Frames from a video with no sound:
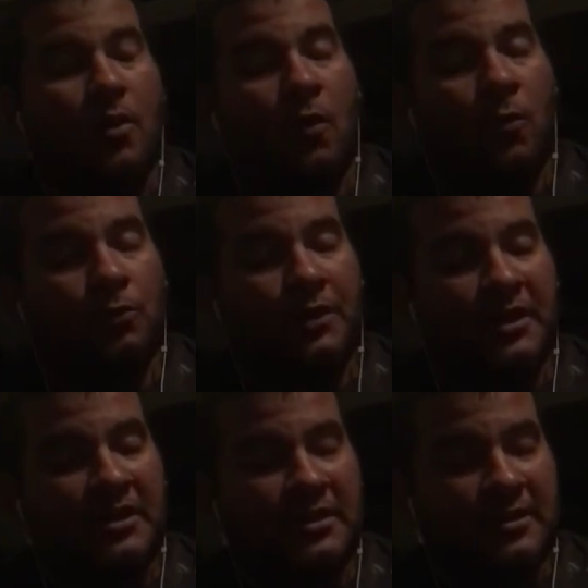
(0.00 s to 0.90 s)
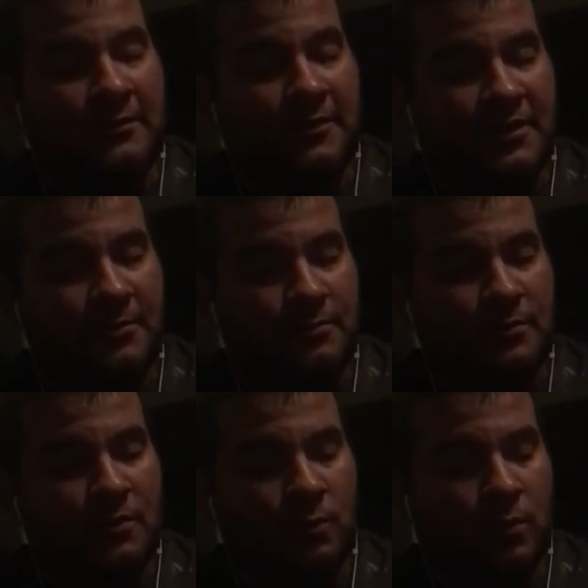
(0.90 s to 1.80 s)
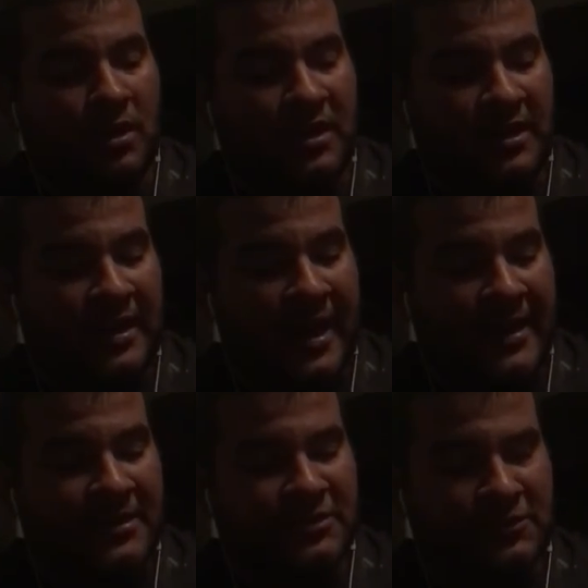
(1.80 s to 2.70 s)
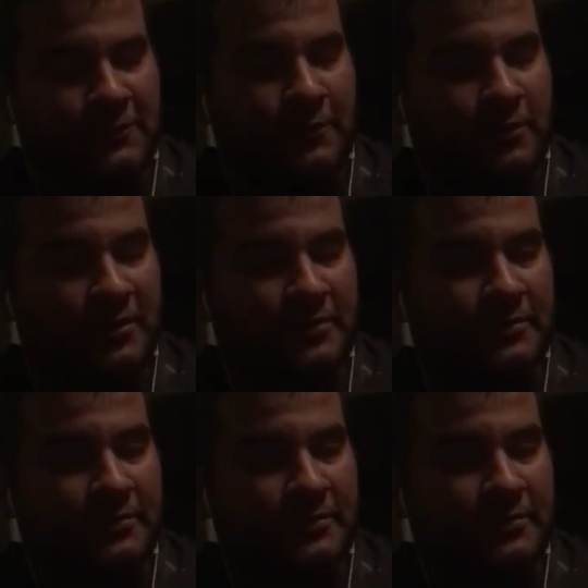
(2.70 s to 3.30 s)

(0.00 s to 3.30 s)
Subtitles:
Only give him what he asks for.